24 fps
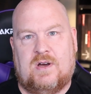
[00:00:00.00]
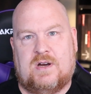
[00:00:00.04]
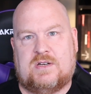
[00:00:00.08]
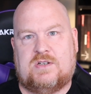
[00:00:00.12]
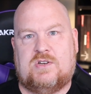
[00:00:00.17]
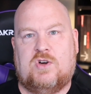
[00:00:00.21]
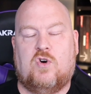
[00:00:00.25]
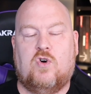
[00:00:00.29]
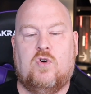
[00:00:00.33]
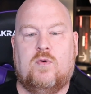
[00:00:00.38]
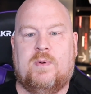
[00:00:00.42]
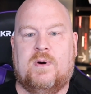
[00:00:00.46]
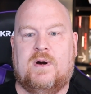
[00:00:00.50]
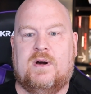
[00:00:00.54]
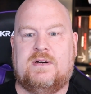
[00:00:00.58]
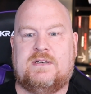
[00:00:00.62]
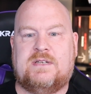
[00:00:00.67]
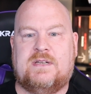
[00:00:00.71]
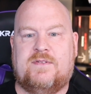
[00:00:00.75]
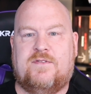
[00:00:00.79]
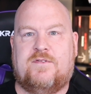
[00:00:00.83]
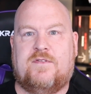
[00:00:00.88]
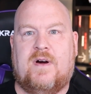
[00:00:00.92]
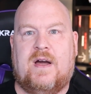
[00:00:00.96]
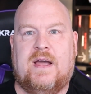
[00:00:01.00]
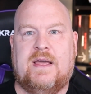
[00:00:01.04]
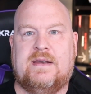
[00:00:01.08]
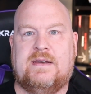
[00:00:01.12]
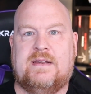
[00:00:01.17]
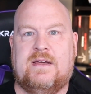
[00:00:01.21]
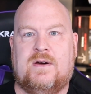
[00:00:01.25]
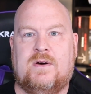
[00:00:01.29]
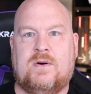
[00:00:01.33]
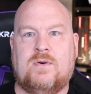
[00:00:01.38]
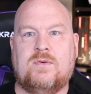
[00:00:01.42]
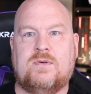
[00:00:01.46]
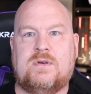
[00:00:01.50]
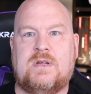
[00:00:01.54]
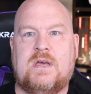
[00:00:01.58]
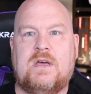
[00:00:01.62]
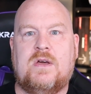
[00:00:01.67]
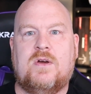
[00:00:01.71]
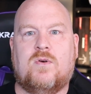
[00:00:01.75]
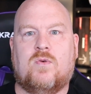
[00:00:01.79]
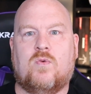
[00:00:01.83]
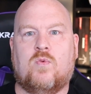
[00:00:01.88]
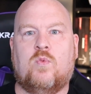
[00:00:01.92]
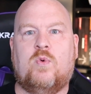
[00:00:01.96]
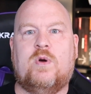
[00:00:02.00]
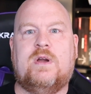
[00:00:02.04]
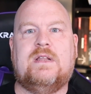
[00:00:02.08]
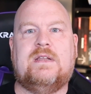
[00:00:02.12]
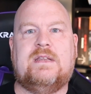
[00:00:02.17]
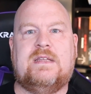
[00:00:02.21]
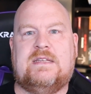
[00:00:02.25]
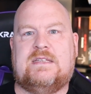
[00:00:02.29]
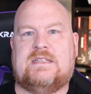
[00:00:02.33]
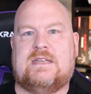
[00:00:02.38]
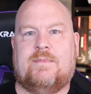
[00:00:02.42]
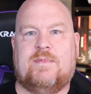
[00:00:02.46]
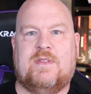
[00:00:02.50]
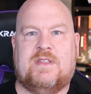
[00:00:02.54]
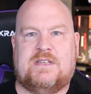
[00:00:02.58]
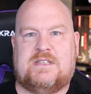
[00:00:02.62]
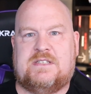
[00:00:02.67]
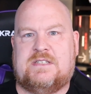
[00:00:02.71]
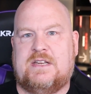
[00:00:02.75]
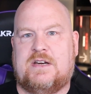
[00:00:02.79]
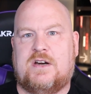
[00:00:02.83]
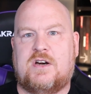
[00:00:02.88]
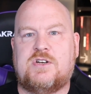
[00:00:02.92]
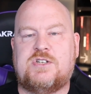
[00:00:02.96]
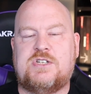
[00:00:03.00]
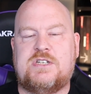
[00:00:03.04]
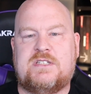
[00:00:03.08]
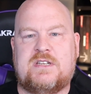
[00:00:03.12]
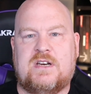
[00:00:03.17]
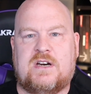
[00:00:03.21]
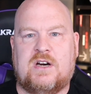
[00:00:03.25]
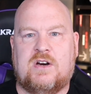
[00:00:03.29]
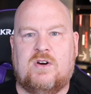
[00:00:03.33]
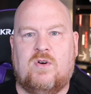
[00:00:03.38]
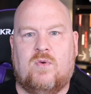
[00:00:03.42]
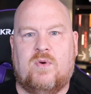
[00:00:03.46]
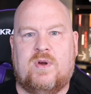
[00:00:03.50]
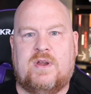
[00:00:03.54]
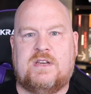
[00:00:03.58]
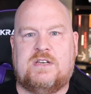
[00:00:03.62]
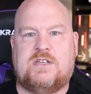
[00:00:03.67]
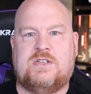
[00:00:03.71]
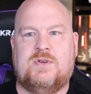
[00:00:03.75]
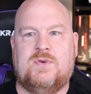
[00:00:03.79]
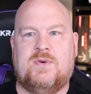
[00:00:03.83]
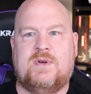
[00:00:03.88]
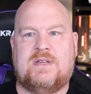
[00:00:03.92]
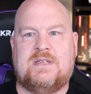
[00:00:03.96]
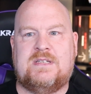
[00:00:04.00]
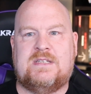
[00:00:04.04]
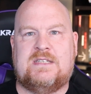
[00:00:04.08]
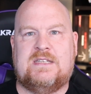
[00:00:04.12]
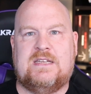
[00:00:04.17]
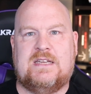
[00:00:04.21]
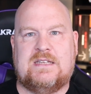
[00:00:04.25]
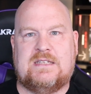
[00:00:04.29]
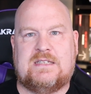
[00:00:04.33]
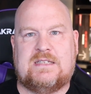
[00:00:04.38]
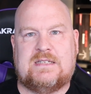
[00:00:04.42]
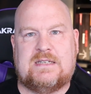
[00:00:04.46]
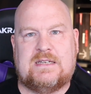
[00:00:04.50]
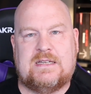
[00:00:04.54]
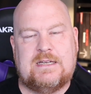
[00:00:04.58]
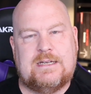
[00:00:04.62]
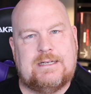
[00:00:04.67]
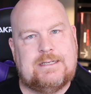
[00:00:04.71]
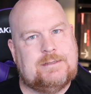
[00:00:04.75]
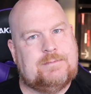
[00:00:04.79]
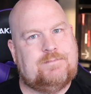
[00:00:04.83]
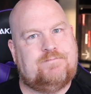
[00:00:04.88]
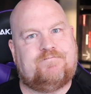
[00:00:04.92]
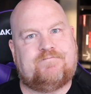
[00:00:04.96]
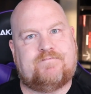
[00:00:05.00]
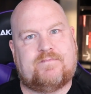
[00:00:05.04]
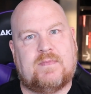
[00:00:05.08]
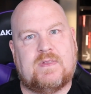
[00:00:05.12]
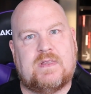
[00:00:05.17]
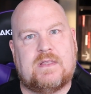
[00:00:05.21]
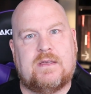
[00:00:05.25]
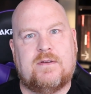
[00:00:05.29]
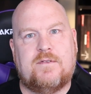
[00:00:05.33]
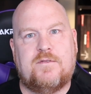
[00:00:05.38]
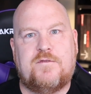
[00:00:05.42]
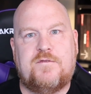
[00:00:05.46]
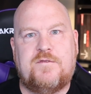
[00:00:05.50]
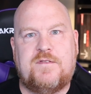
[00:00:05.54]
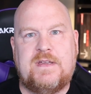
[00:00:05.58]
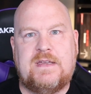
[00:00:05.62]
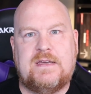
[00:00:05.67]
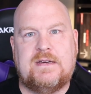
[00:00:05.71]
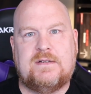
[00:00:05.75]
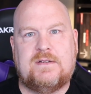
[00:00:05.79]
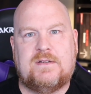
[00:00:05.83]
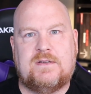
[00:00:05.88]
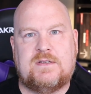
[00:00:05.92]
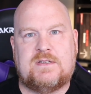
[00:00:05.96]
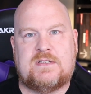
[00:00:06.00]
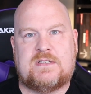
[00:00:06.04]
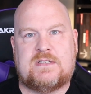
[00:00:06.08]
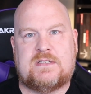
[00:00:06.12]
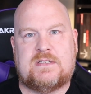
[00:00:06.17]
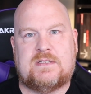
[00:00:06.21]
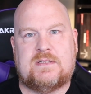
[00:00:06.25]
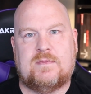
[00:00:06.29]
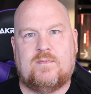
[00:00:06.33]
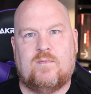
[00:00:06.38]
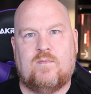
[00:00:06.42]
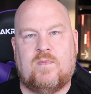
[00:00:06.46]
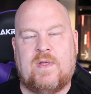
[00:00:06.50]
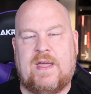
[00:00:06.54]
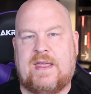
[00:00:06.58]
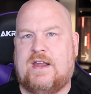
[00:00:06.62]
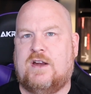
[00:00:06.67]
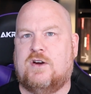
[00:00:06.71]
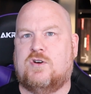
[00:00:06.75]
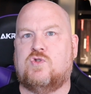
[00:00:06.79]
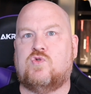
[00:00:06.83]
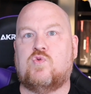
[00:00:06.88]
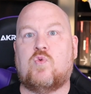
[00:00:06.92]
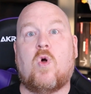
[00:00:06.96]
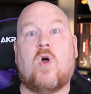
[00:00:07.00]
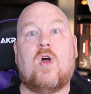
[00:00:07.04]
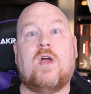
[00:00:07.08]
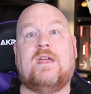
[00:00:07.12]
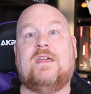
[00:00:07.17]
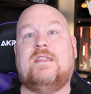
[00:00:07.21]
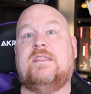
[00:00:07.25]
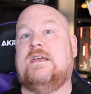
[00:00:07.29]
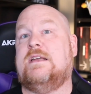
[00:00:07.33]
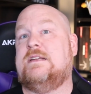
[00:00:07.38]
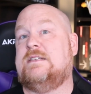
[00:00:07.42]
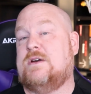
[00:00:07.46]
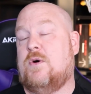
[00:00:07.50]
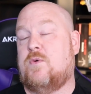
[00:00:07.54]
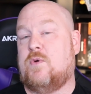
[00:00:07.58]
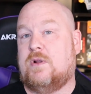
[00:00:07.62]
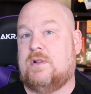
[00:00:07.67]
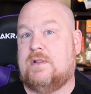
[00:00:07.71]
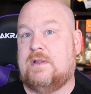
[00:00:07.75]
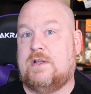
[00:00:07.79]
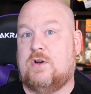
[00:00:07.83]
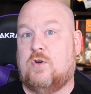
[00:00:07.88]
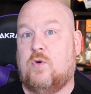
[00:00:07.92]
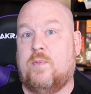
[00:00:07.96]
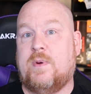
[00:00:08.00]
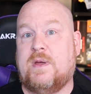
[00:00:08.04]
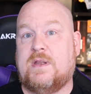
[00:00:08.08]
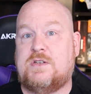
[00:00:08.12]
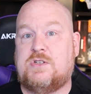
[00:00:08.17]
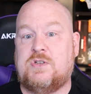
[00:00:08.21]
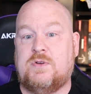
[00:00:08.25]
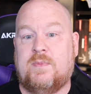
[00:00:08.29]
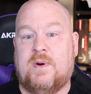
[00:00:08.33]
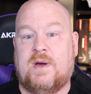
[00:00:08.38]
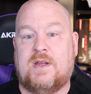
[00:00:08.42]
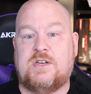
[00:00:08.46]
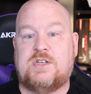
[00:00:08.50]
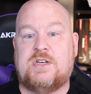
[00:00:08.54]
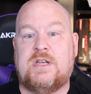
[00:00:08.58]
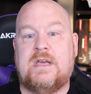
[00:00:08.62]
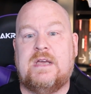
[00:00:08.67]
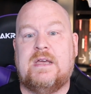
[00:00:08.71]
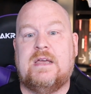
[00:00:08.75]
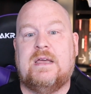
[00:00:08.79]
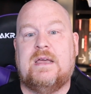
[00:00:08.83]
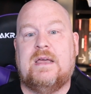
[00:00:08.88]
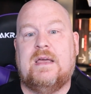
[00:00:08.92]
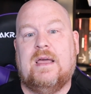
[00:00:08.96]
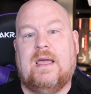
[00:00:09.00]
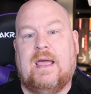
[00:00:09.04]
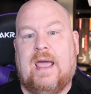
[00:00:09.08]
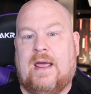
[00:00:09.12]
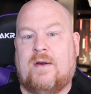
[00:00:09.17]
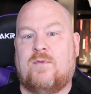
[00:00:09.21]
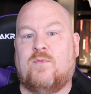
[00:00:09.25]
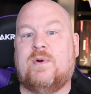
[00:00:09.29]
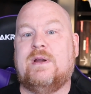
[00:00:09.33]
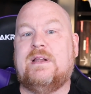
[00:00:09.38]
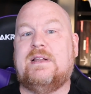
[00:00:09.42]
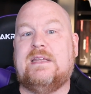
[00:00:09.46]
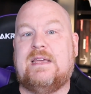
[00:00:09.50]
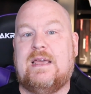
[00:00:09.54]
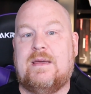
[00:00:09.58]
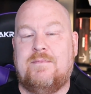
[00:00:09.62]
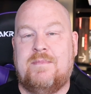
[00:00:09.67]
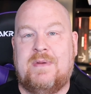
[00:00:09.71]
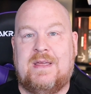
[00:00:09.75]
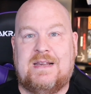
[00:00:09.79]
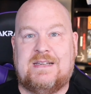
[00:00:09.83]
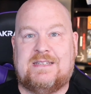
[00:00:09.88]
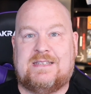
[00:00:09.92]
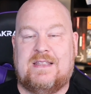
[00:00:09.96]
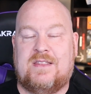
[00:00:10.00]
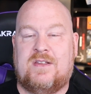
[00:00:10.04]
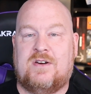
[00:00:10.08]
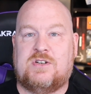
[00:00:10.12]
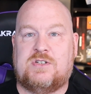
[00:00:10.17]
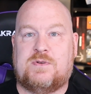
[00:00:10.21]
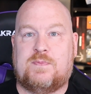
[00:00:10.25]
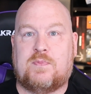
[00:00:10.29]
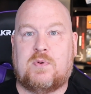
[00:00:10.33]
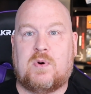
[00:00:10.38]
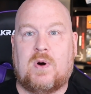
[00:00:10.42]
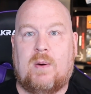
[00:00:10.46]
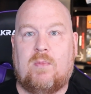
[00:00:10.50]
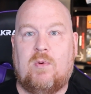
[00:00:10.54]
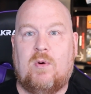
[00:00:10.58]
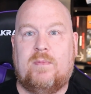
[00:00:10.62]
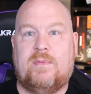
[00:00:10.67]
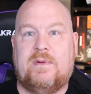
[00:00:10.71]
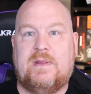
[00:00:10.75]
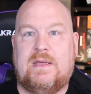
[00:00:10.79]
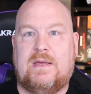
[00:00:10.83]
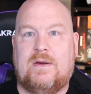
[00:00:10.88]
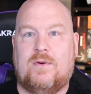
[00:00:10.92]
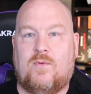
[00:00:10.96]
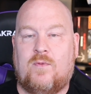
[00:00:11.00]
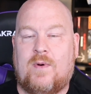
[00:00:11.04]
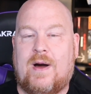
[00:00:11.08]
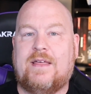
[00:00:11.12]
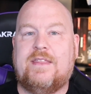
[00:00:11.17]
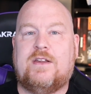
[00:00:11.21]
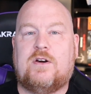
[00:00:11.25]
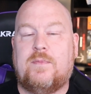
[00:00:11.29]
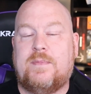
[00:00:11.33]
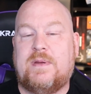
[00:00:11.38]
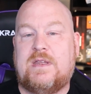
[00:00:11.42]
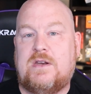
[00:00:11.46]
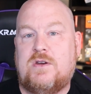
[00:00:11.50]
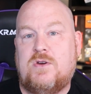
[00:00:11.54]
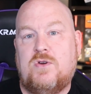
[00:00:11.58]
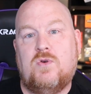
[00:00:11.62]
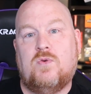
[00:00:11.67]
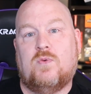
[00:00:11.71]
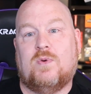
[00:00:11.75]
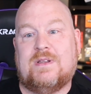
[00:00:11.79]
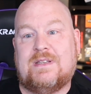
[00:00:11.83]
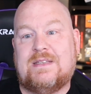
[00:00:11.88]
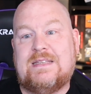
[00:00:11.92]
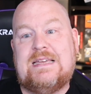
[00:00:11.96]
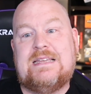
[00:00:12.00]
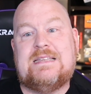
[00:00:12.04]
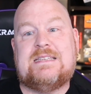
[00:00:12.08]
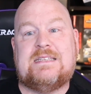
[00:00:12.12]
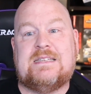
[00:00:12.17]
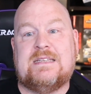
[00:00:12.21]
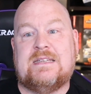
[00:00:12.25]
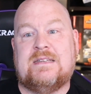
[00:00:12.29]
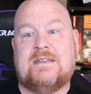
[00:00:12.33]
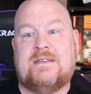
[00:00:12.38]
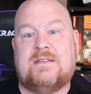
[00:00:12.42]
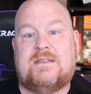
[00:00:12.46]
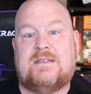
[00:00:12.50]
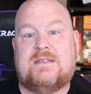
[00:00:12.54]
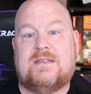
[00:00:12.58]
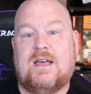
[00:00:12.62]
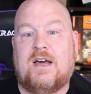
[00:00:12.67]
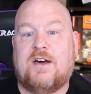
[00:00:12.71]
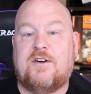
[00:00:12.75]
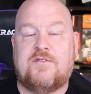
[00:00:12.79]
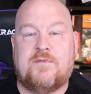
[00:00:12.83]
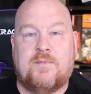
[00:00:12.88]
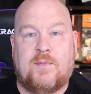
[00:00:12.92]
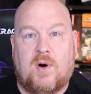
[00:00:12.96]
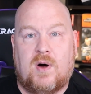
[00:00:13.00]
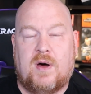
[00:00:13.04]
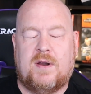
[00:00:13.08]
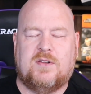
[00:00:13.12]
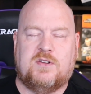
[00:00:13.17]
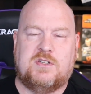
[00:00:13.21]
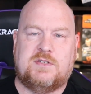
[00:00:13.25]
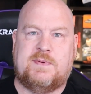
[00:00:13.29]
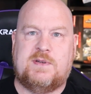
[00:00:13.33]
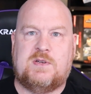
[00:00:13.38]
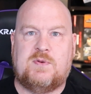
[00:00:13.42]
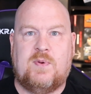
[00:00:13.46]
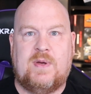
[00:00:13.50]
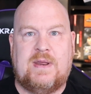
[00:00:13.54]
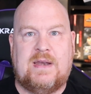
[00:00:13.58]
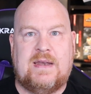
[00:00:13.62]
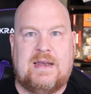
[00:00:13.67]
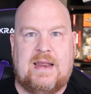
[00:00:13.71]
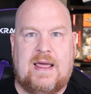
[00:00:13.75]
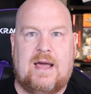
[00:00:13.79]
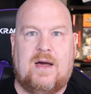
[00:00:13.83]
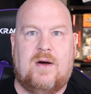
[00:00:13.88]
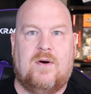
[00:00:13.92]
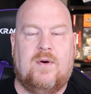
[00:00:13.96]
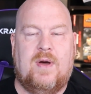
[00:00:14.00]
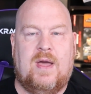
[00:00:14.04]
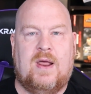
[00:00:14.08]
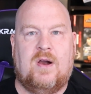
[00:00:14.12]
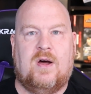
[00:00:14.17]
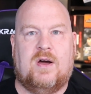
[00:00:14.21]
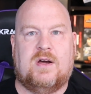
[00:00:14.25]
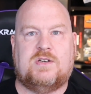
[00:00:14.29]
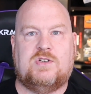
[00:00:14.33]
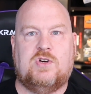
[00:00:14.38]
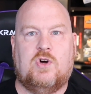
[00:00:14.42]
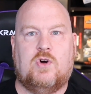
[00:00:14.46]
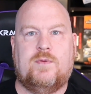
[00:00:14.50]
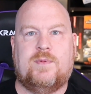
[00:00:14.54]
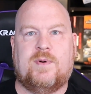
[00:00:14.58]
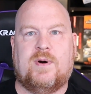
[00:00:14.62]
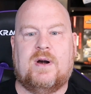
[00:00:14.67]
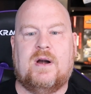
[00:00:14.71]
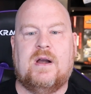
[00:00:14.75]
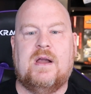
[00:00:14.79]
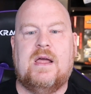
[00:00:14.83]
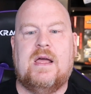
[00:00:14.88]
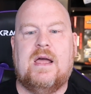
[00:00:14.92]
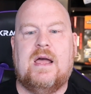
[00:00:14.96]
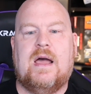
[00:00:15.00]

October to find out really some of the synergies that are going to exist feels like you're drawing things out a little bit too much. And really it means that there's probably, while there'll be new releases of models between now and October,